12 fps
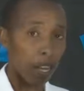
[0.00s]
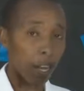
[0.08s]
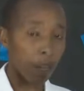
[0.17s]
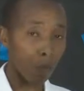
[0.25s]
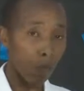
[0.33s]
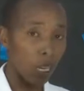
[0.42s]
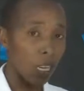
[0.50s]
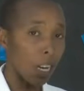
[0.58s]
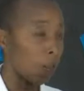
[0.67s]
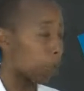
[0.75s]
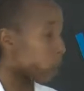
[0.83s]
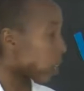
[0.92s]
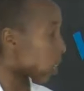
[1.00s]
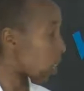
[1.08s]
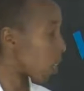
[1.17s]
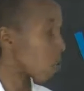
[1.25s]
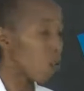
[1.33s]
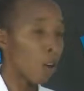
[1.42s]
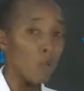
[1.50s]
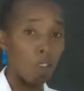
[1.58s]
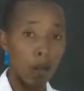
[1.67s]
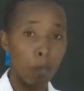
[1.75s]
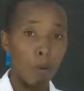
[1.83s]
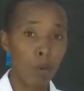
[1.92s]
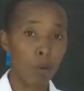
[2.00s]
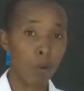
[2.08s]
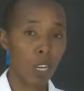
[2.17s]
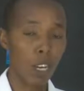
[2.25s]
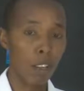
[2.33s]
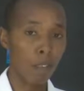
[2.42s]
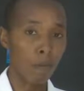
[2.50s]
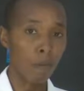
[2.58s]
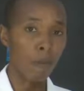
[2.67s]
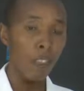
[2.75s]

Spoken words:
especially for the case of simple sugars,